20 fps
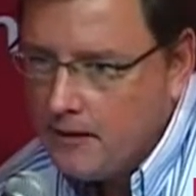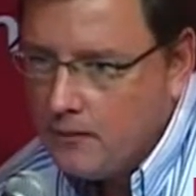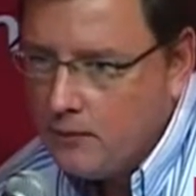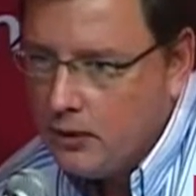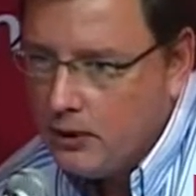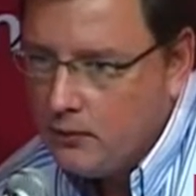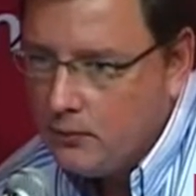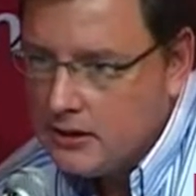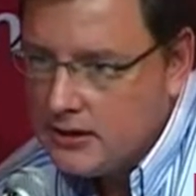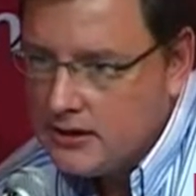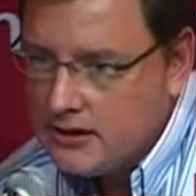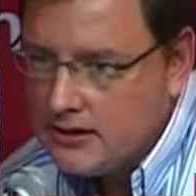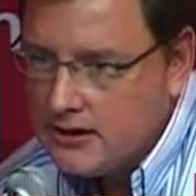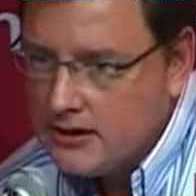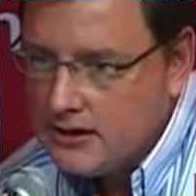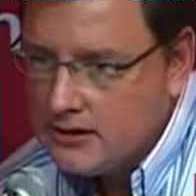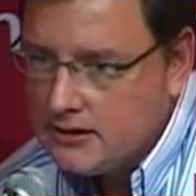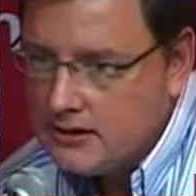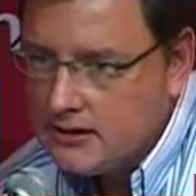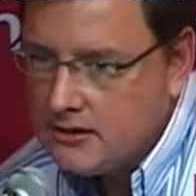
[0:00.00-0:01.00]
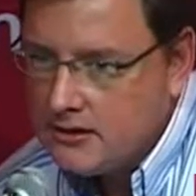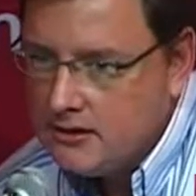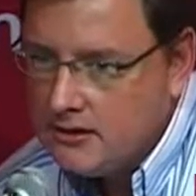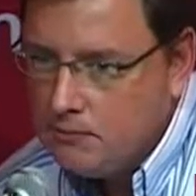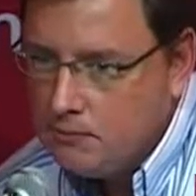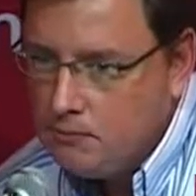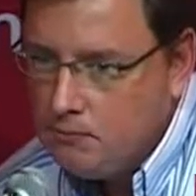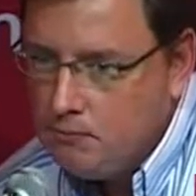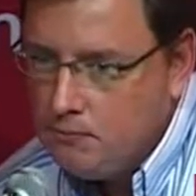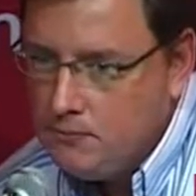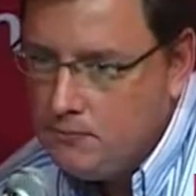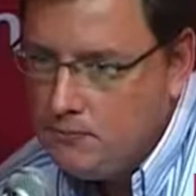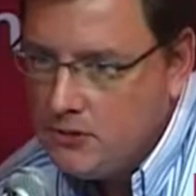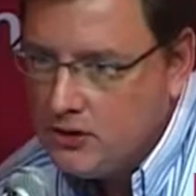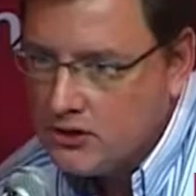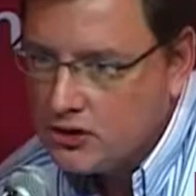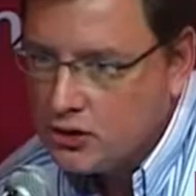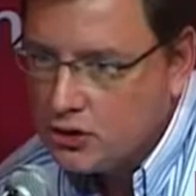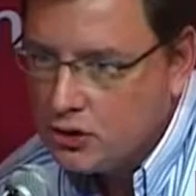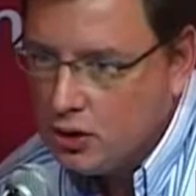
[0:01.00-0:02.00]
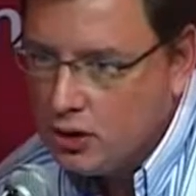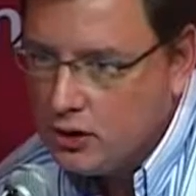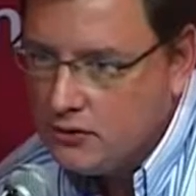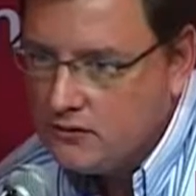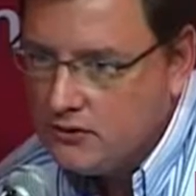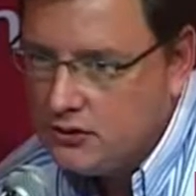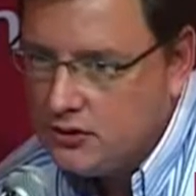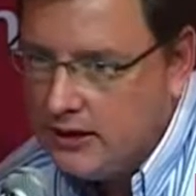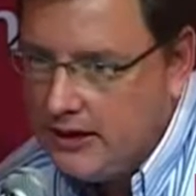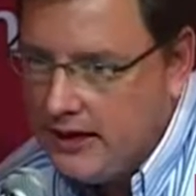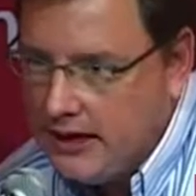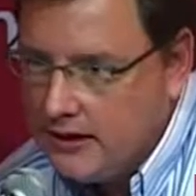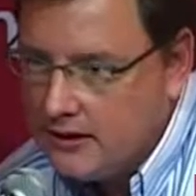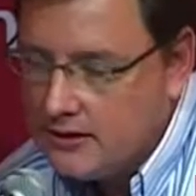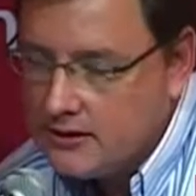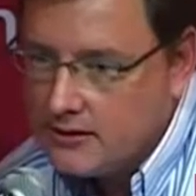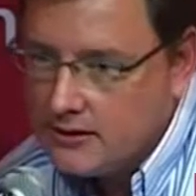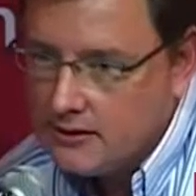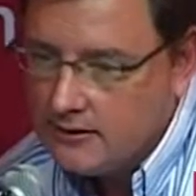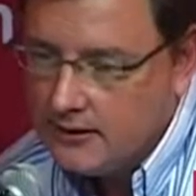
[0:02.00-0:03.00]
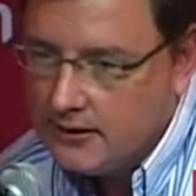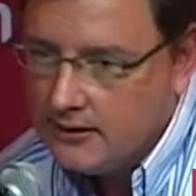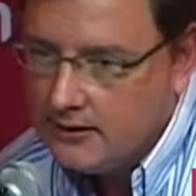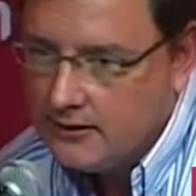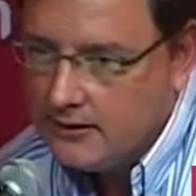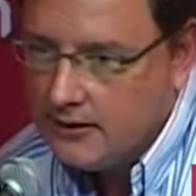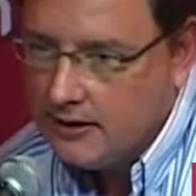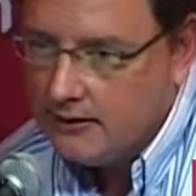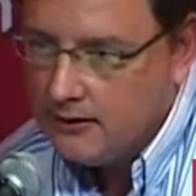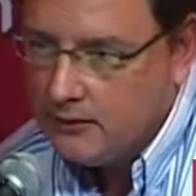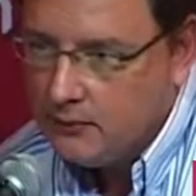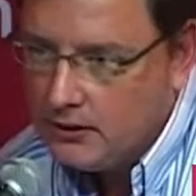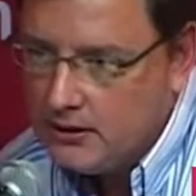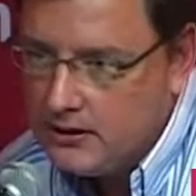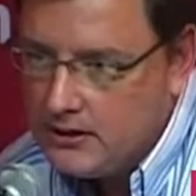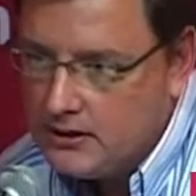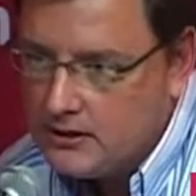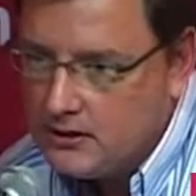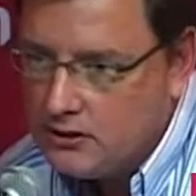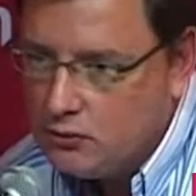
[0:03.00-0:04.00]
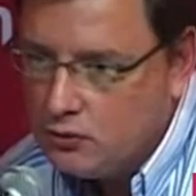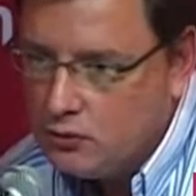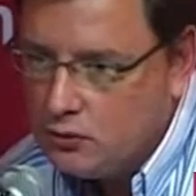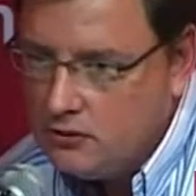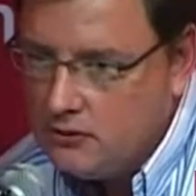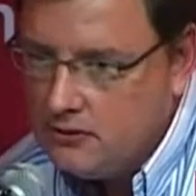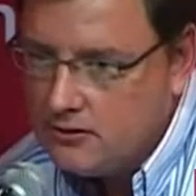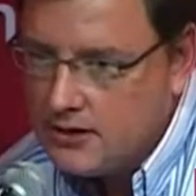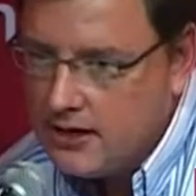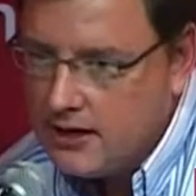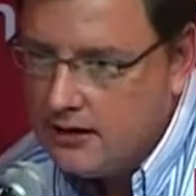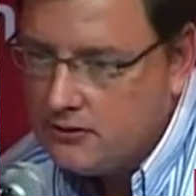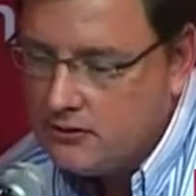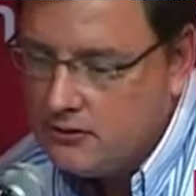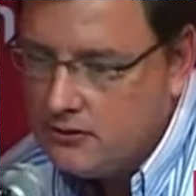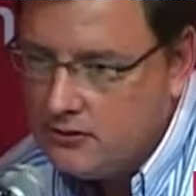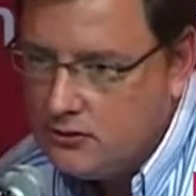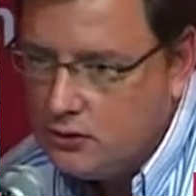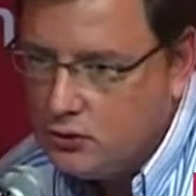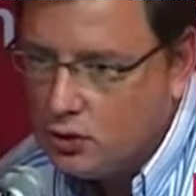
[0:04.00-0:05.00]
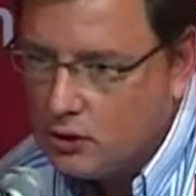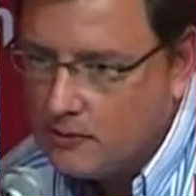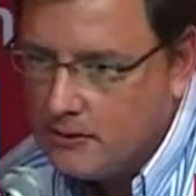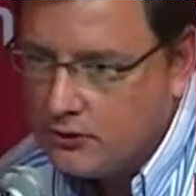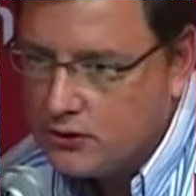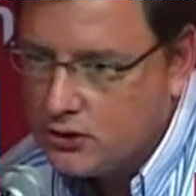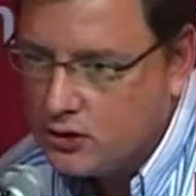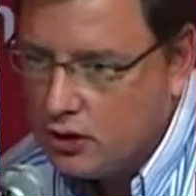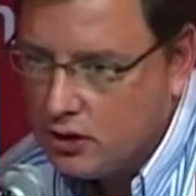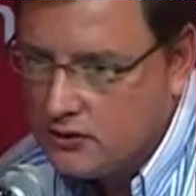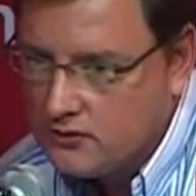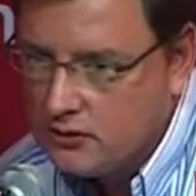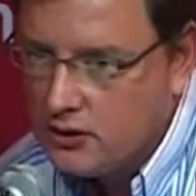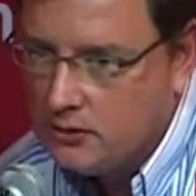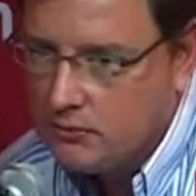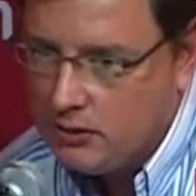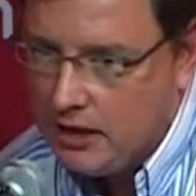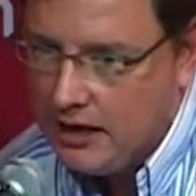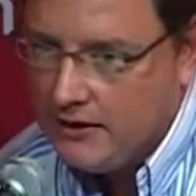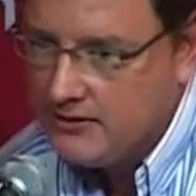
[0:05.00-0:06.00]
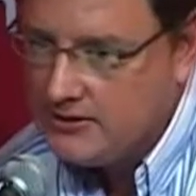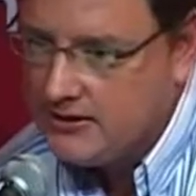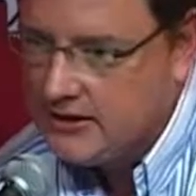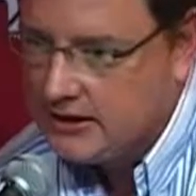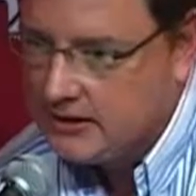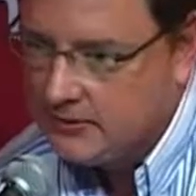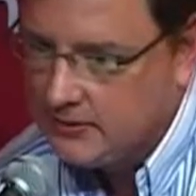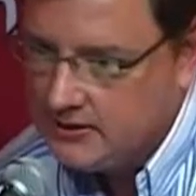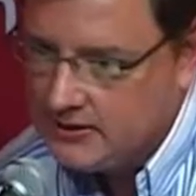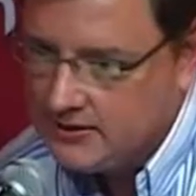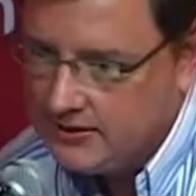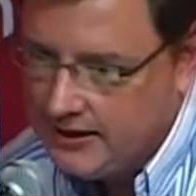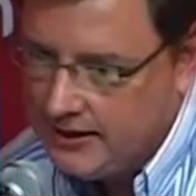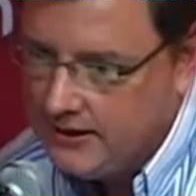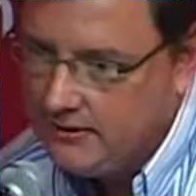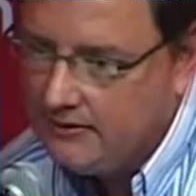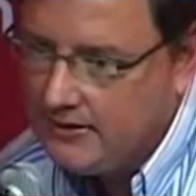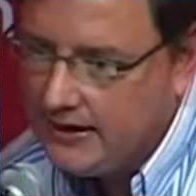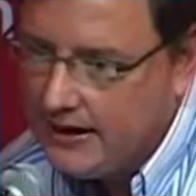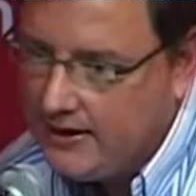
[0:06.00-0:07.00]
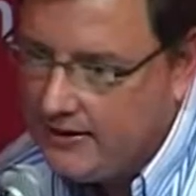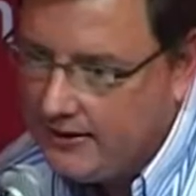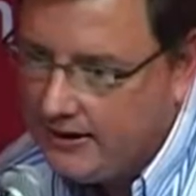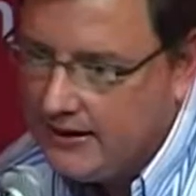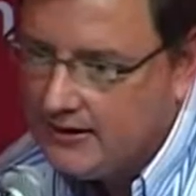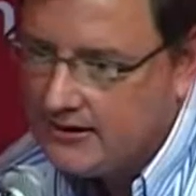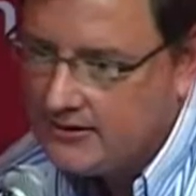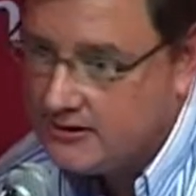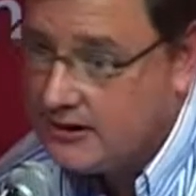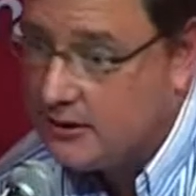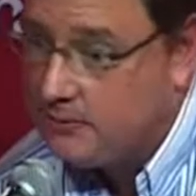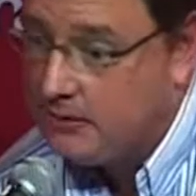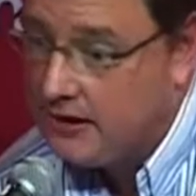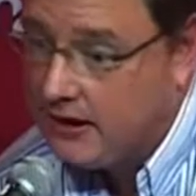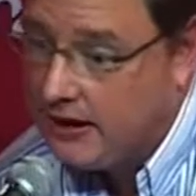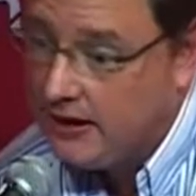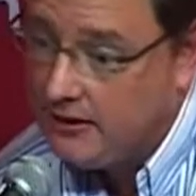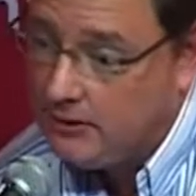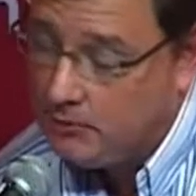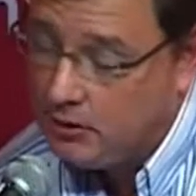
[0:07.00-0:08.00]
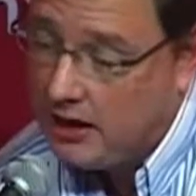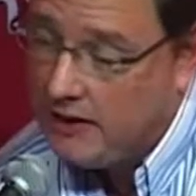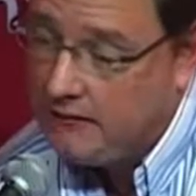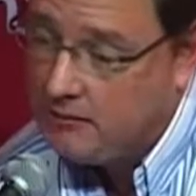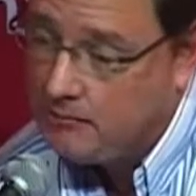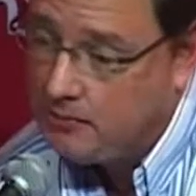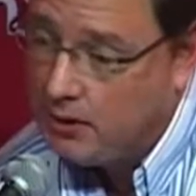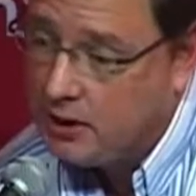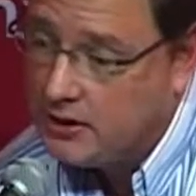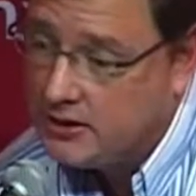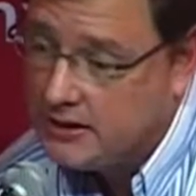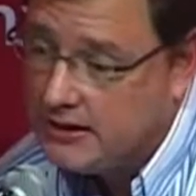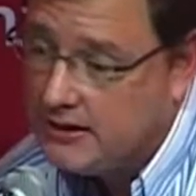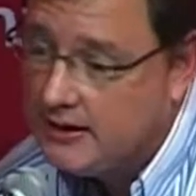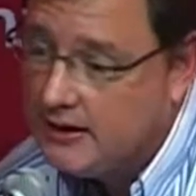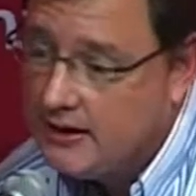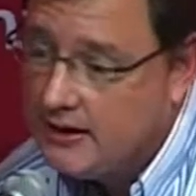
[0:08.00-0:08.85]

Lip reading: when one says risk transfer to lenders, I think one needs to talk about risk transfer to the private sector, because at the end of the day, the lender sits behind the private party.